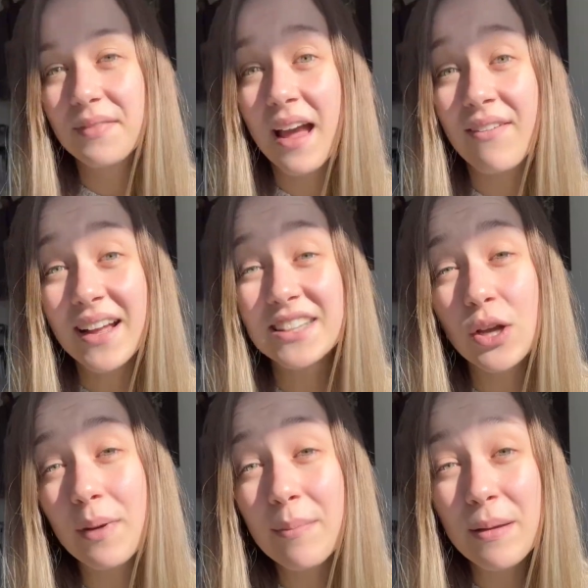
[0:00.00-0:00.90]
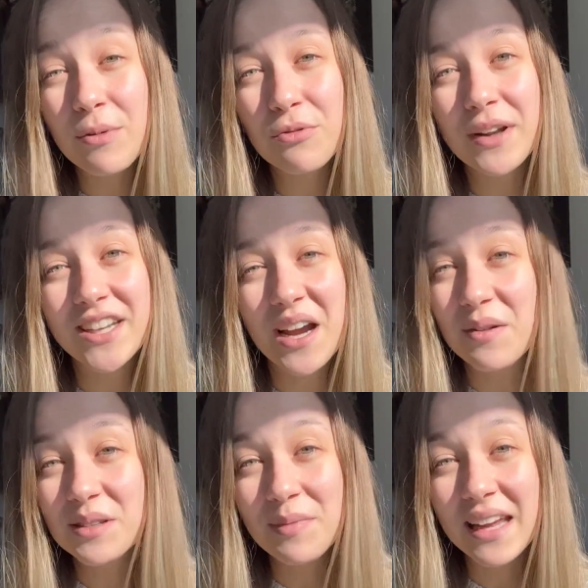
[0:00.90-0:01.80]
I've had so many people reach
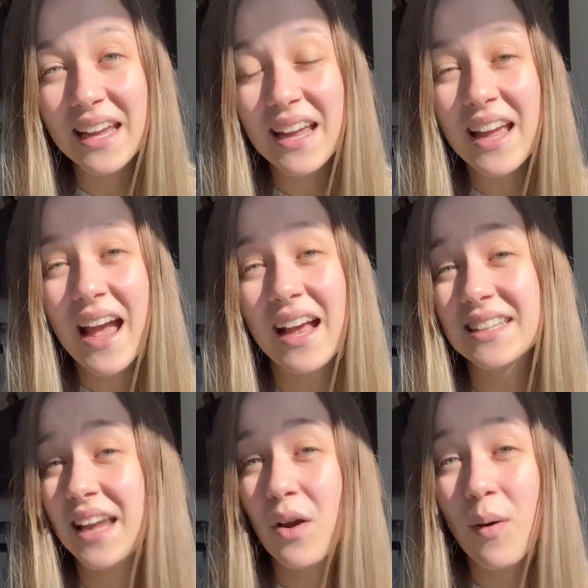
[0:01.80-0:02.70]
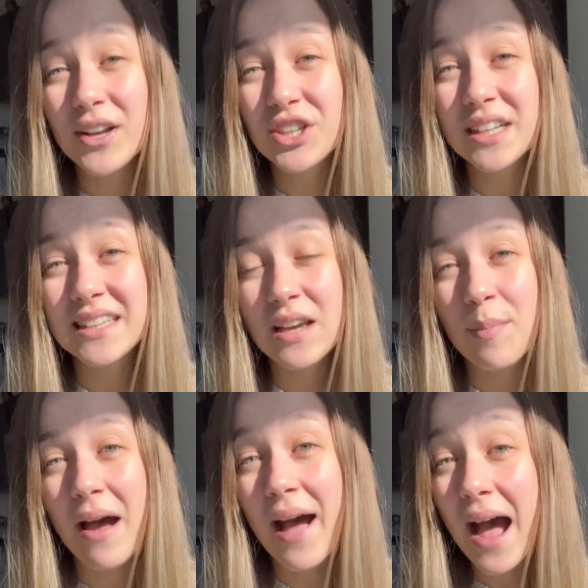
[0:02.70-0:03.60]
out to me asking questions
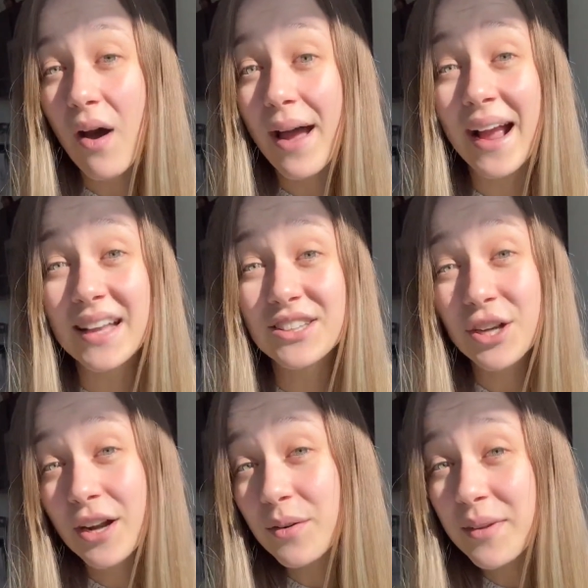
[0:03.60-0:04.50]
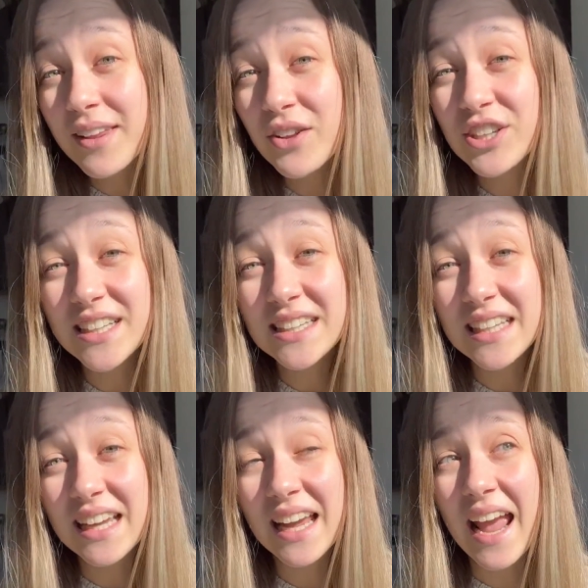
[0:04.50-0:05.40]
about how I got started with
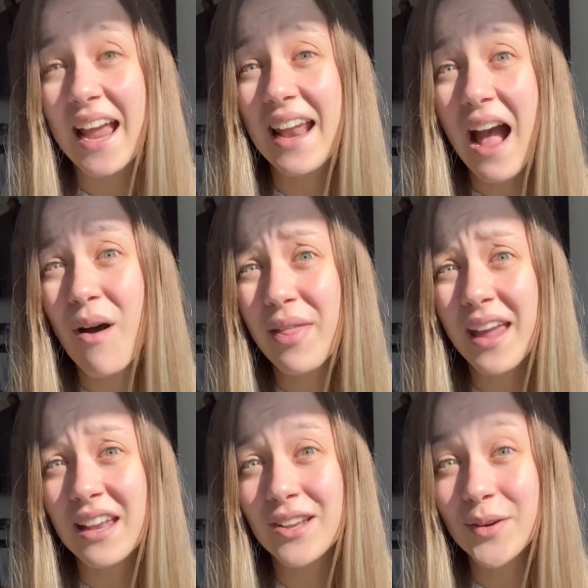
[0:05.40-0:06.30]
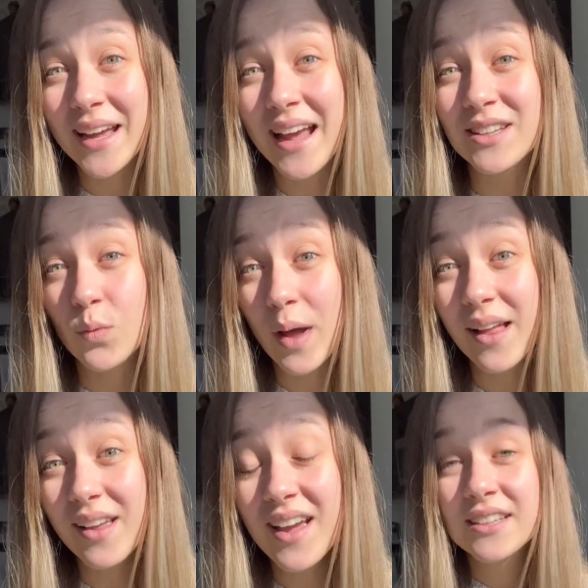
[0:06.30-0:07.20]
UGC and how they can do it as
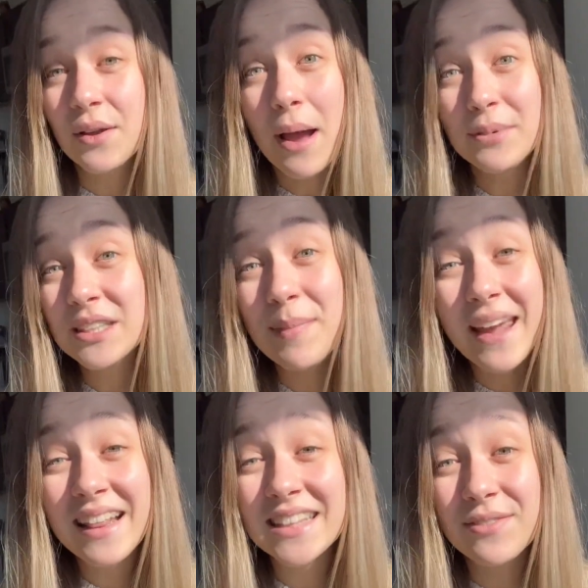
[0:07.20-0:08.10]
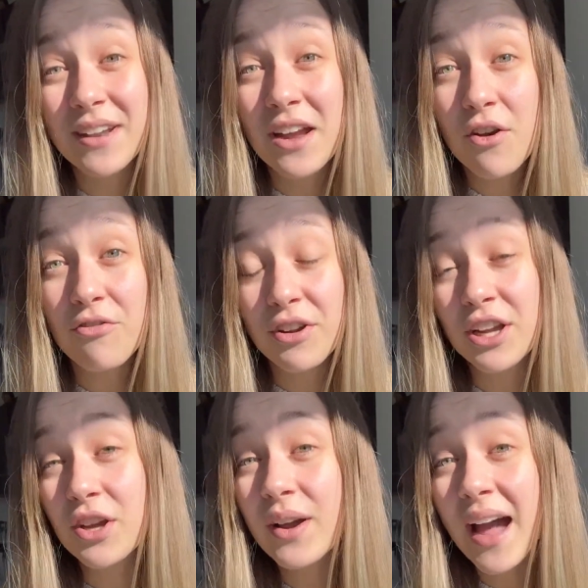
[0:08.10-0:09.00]
well. So I'm just making this video for
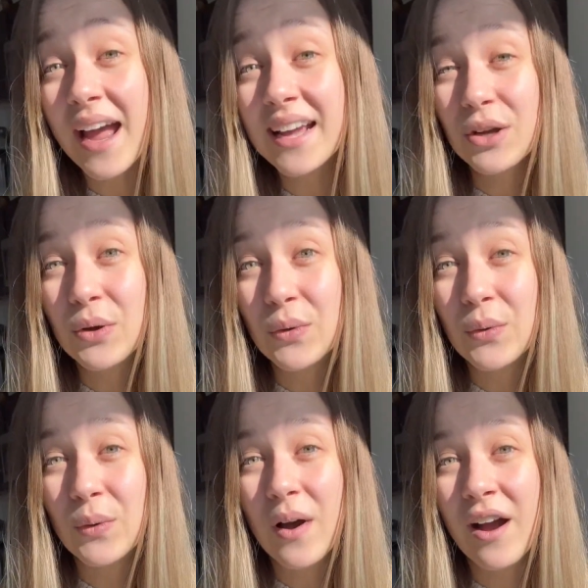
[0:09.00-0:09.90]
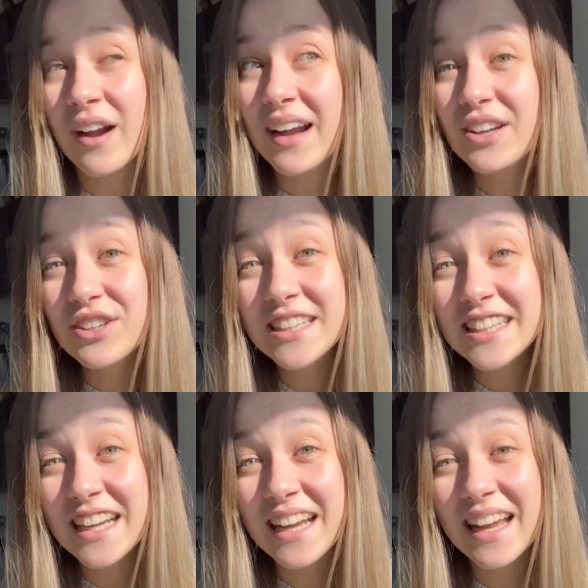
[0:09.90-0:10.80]
you guys who are
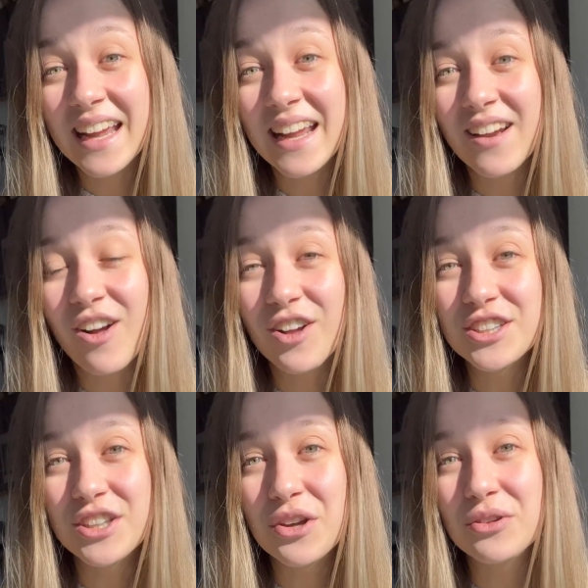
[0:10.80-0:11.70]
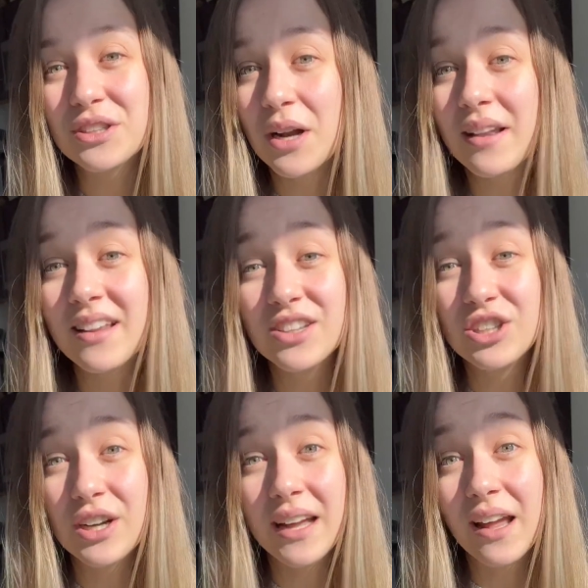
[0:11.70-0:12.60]
interested in also starting this
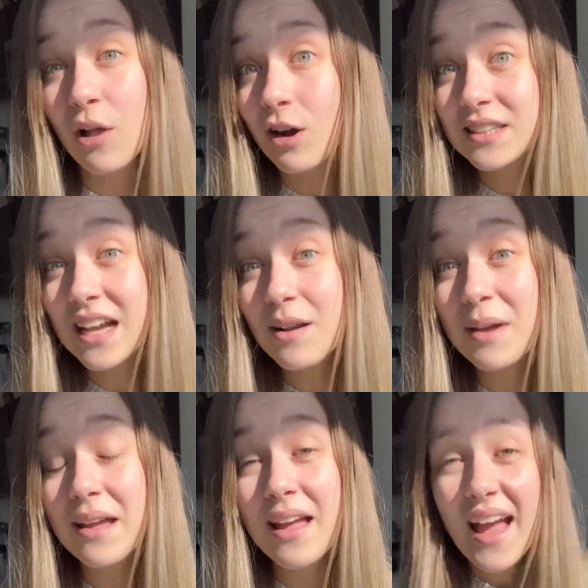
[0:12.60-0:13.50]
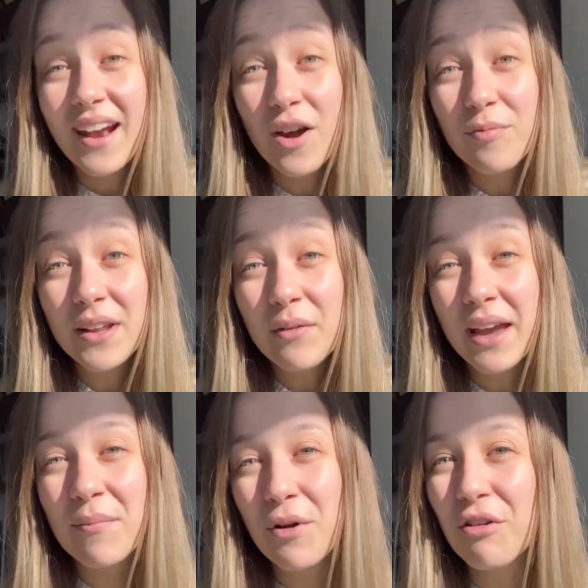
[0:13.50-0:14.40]
journey alongside me and hopefully we
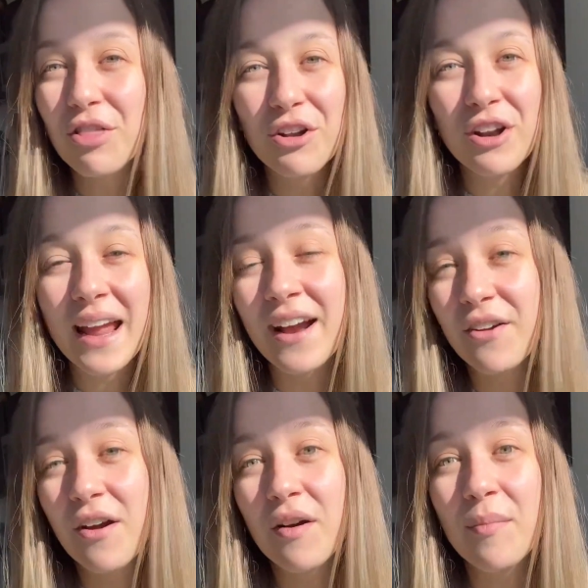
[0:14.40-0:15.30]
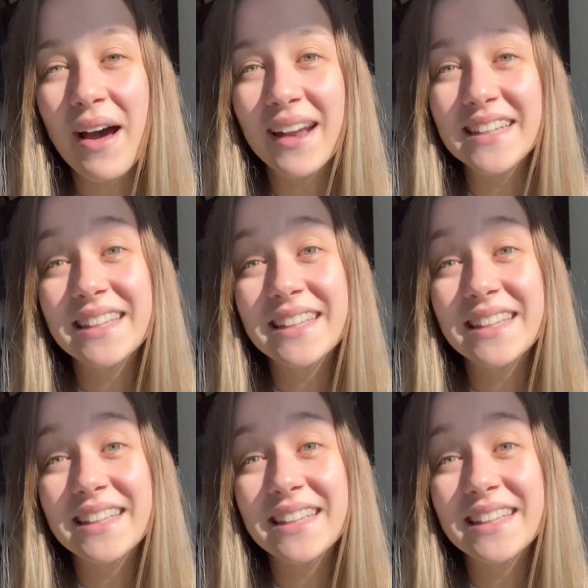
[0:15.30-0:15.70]
can both learn and grow about it